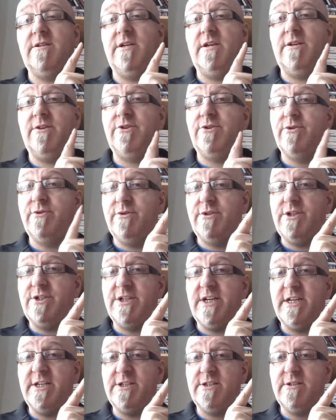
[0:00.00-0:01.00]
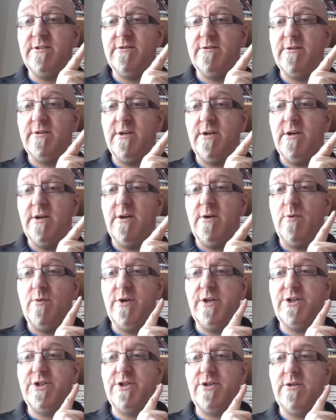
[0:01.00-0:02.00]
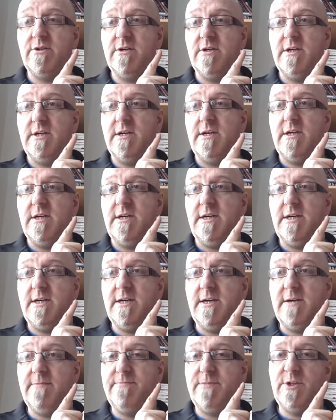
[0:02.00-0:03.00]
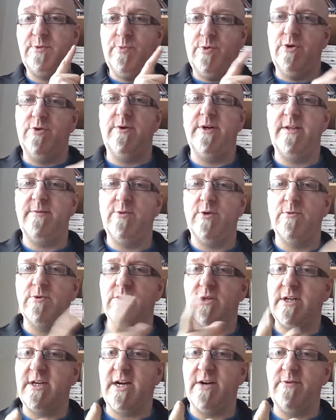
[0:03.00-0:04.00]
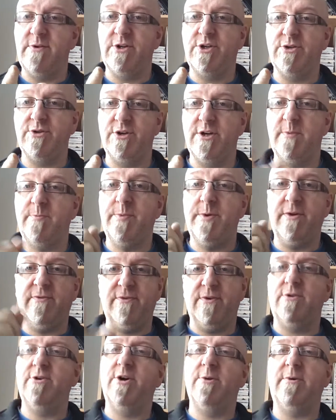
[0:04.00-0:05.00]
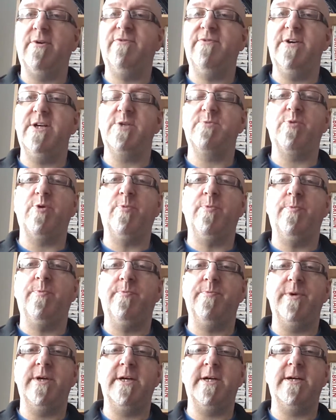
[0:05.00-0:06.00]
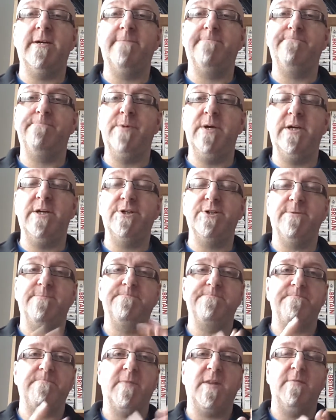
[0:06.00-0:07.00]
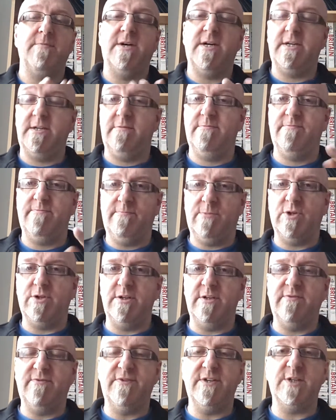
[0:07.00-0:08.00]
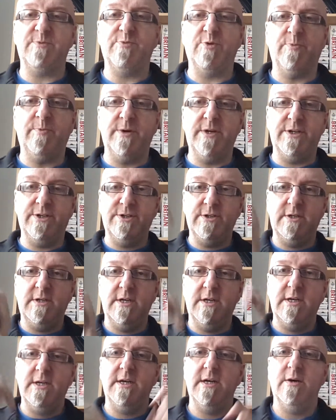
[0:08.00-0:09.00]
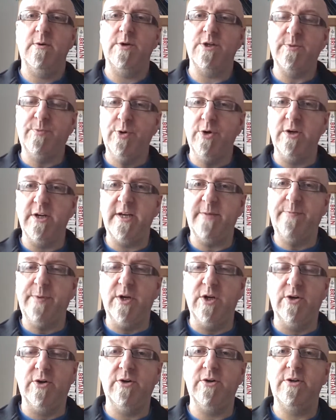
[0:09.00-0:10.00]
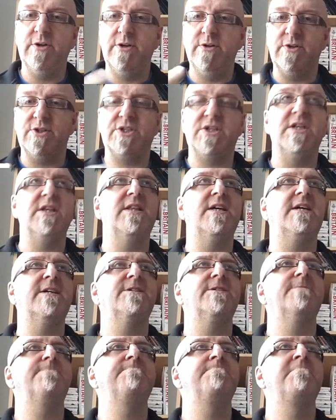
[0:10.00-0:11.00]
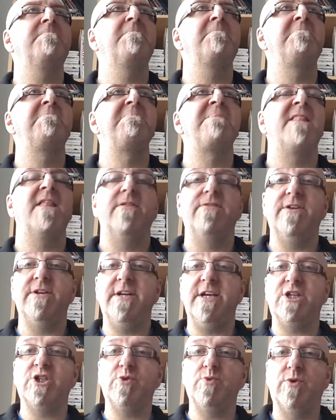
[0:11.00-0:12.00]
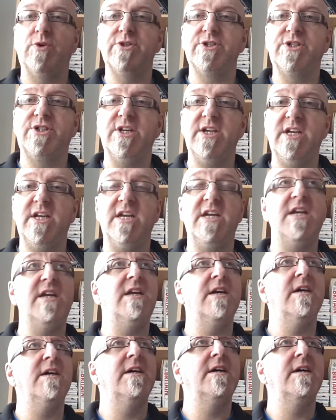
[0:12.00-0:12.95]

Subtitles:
the Thunderjet, which is put away at the moment, so I can't really show you. But if you go to my Facebook page, my modelling Facebook page, which I'll put a link below, you'll see that. The next was the